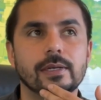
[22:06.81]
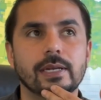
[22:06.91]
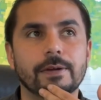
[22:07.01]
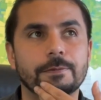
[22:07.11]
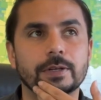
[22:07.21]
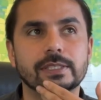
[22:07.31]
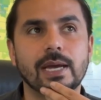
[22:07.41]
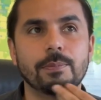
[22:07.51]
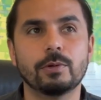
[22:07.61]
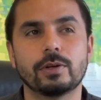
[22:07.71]
Like, for
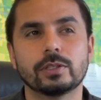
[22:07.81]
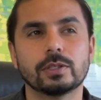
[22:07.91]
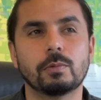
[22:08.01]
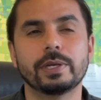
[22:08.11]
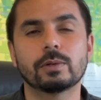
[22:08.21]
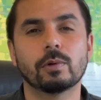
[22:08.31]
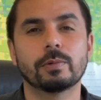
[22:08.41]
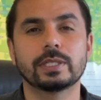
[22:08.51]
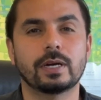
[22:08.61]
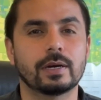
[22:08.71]
example, there's a week where
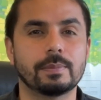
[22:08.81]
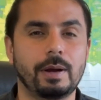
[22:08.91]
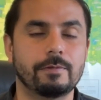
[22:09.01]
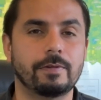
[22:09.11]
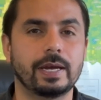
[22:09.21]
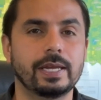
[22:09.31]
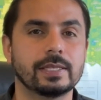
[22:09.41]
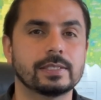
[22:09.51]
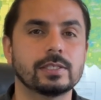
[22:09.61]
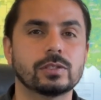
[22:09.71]
we talk about
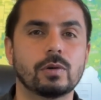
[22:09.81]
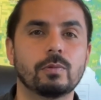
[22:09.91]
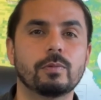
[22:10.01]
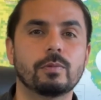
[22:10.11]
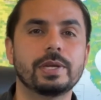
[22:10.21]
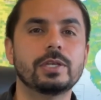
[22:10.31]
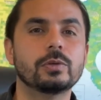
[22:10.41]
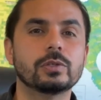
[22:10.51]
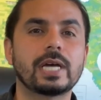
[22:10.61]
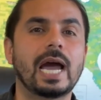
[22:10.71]
finances. So we
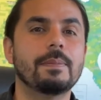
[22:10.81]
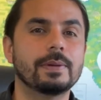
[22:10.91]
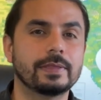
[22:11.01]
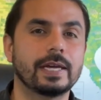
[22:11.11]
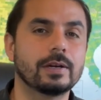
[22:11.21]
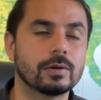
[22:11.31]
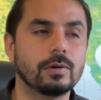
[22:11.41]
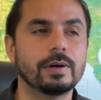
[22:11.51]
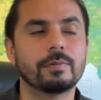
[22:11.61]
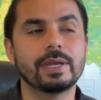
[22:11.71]
use
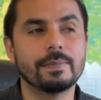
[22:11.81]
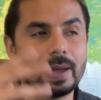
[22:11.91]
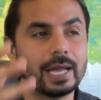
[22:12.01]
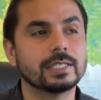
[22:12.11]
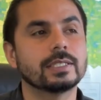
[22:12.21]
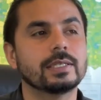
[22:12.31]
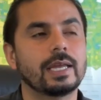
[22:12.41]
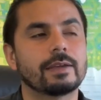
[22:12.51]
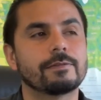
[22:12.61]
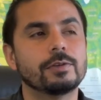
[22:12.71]
hypothetical and we imagine
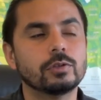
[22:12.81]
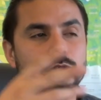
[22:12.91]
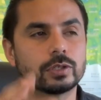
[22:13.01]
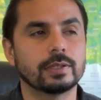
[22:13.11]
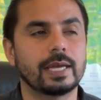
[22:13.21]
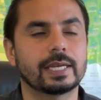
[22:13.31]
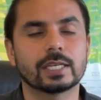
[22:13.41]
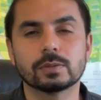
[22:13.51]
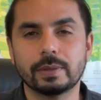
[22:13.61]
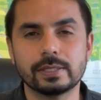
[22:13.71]
like future like
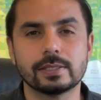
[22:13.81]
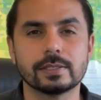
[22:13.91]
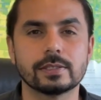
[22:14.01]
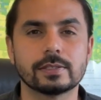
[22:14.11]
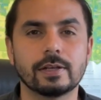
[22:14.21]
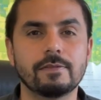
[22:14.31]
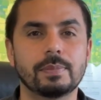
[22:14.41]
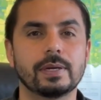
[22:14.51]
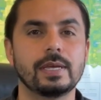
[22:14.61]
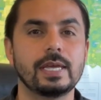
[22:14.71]
expenses and stuff. But